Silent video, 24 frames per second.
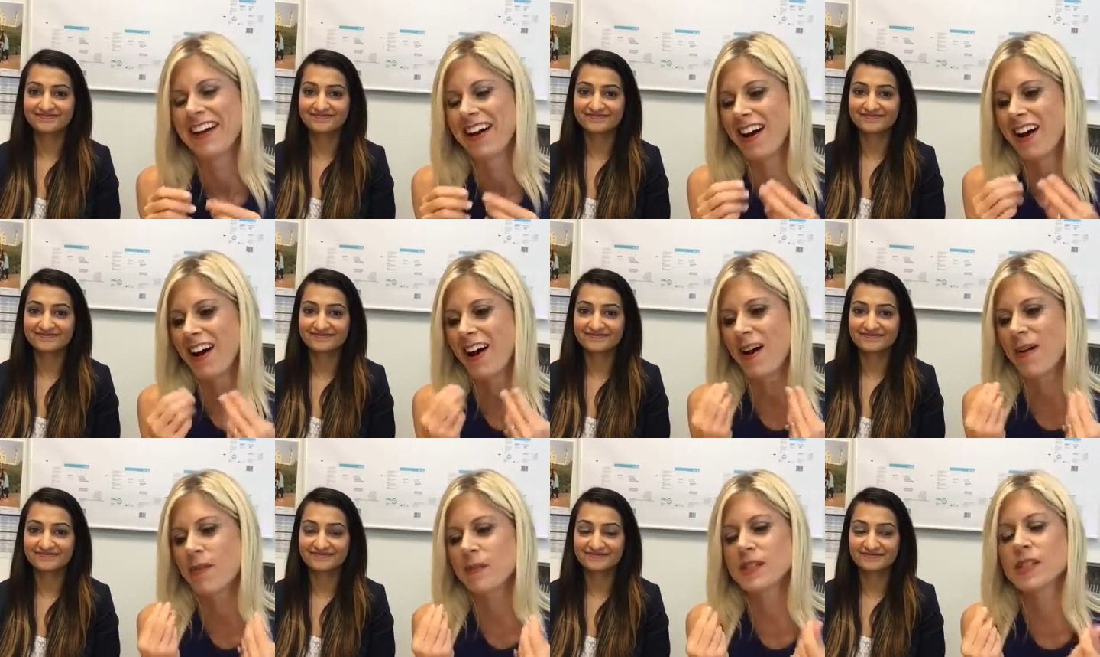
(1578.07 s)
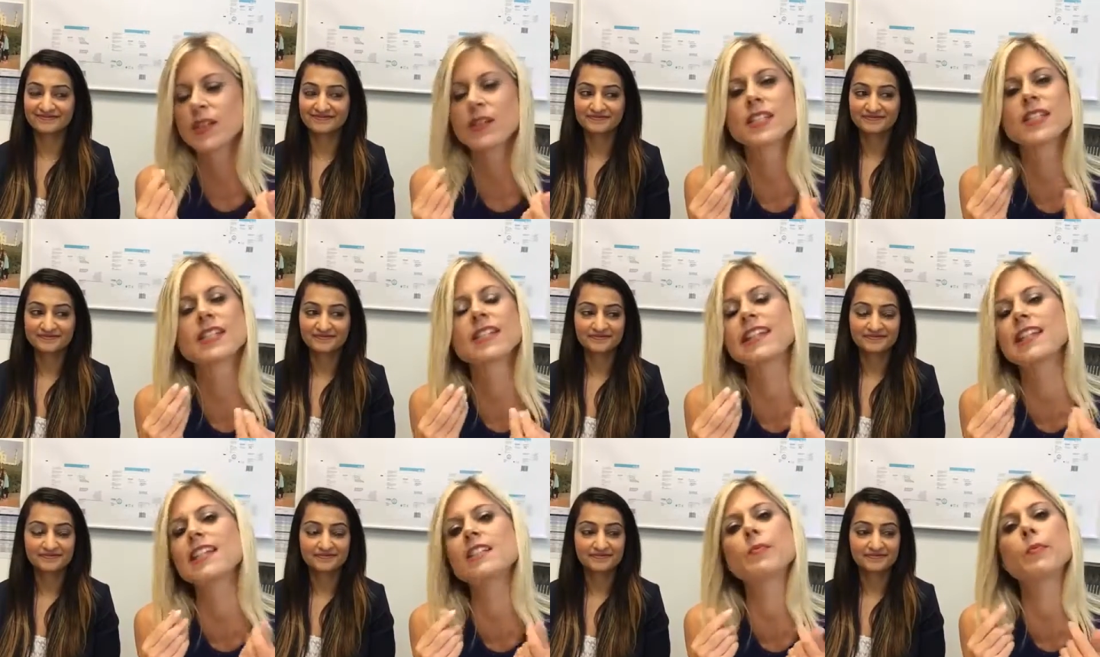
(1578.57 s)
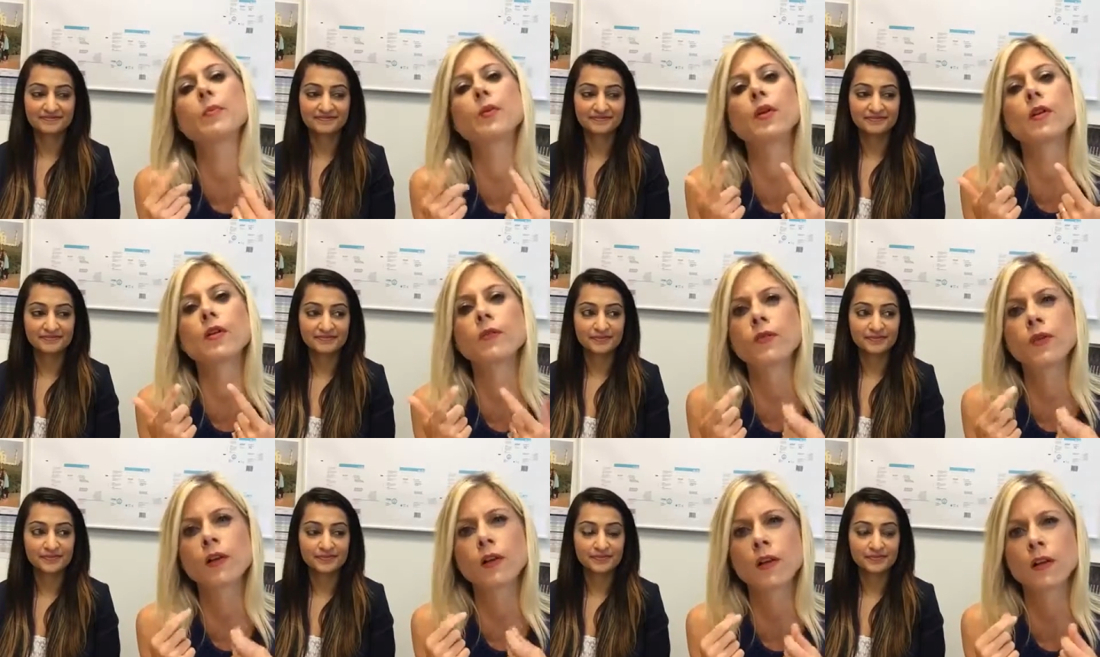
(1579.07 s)
Speaker 1: Um, so it's this
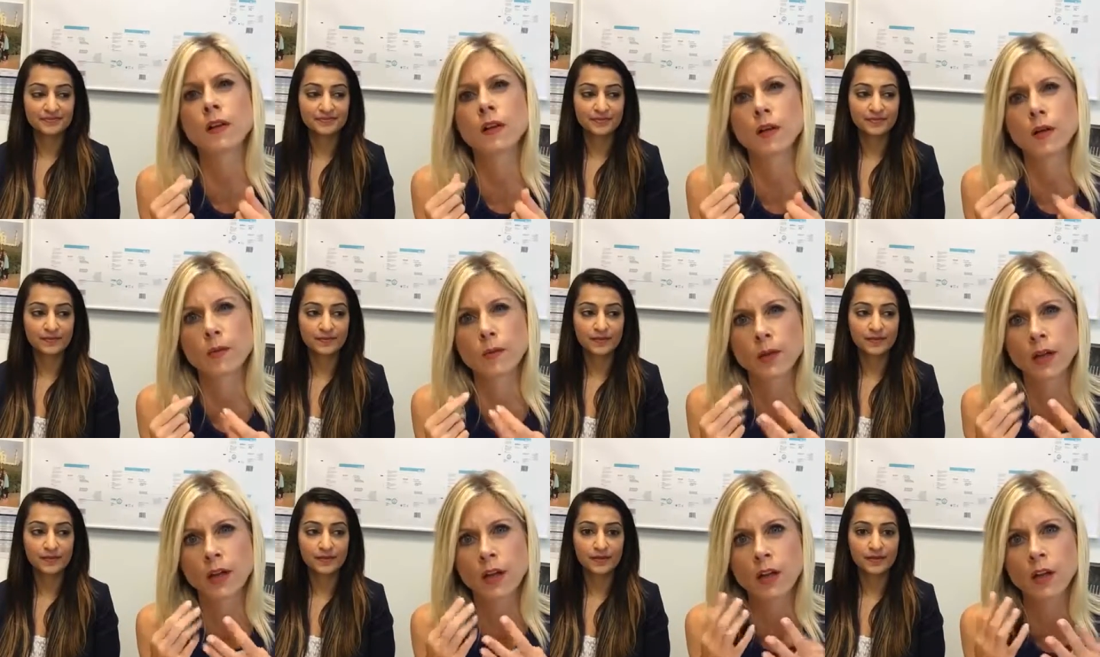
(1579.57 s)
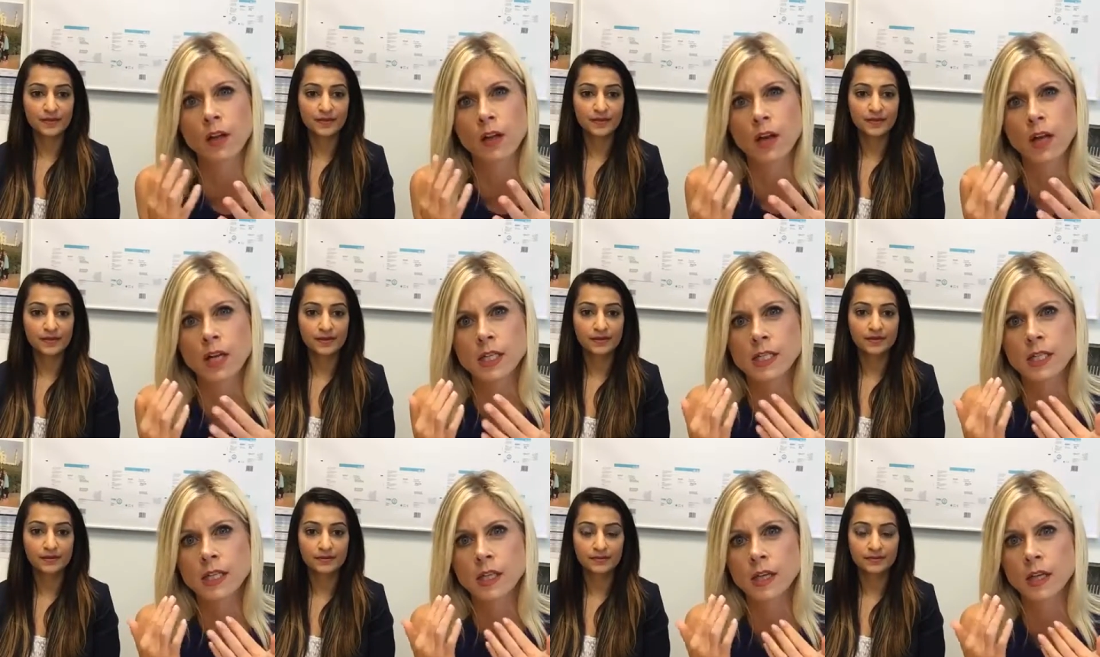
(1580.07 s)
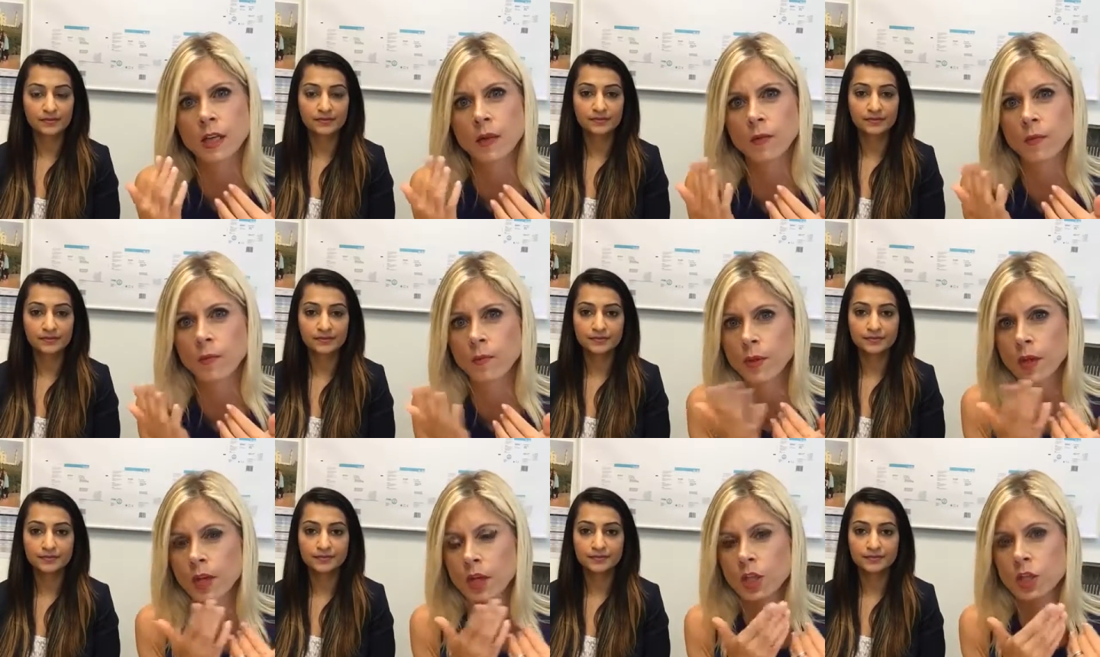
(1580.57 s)
beautiful glimmery gloss that can
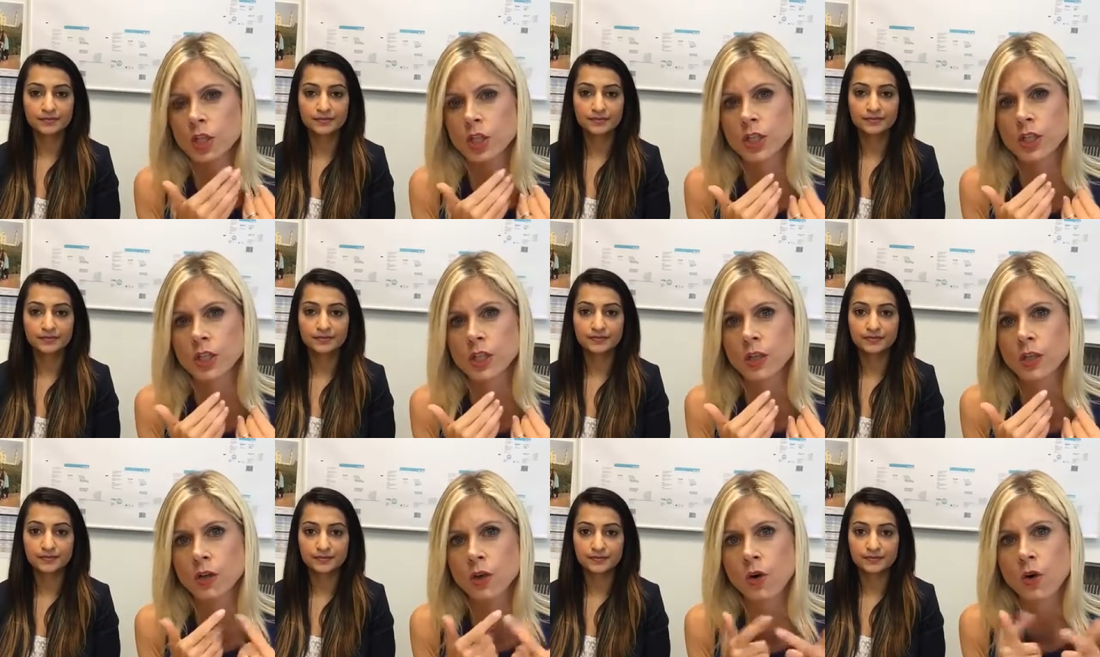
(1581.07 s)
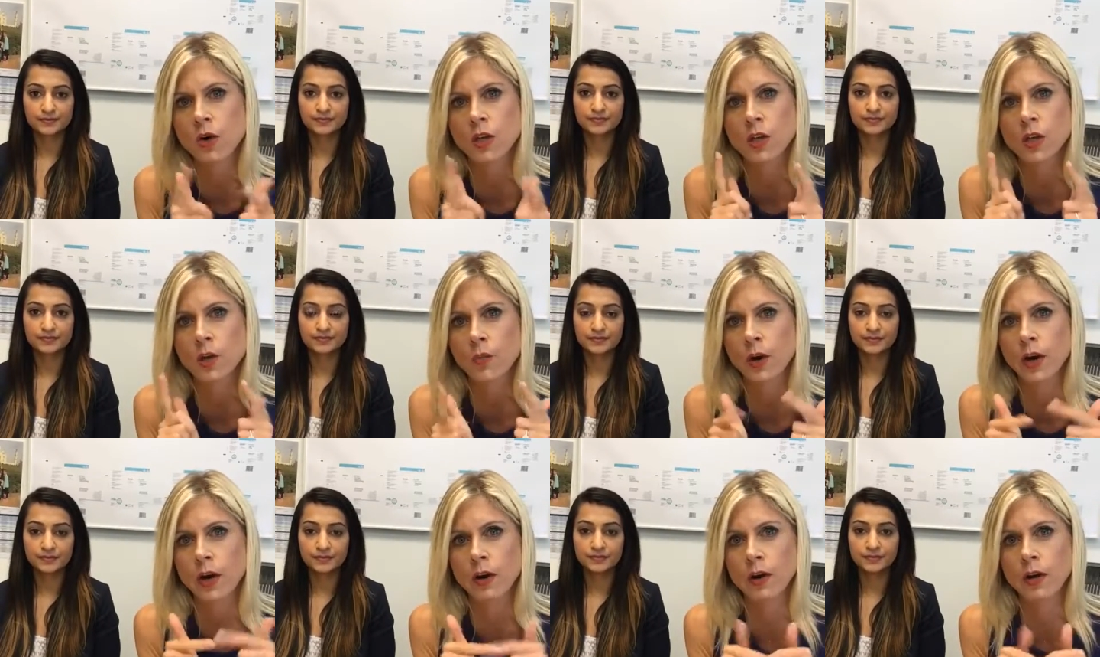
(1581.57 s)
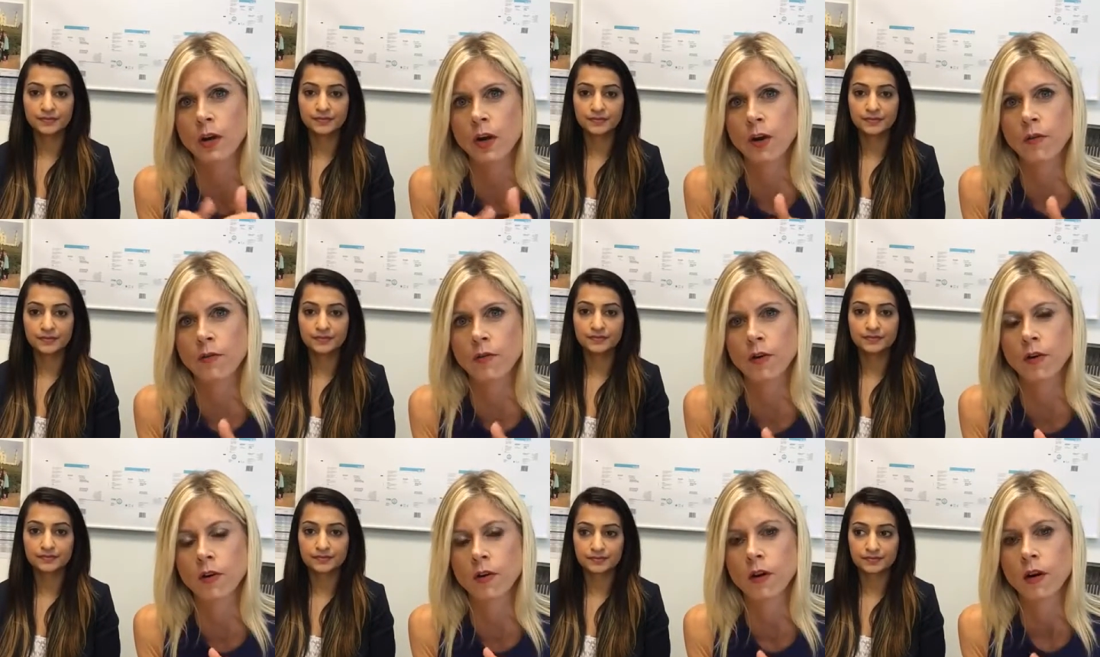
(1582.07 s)
be sheer, or you can wear it
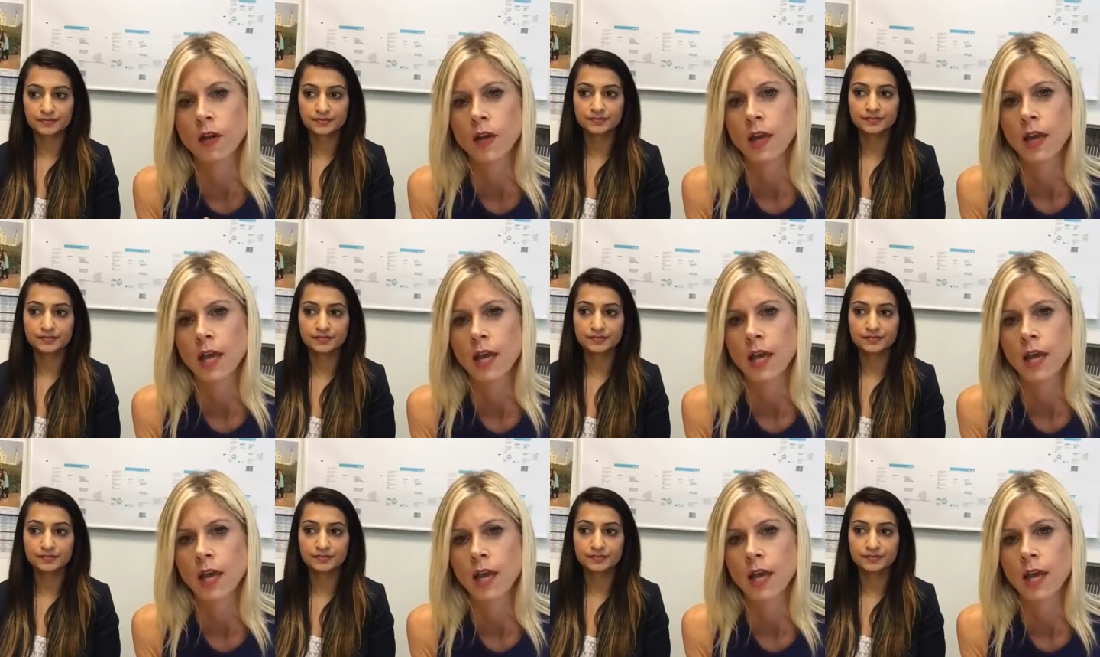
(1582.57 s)
over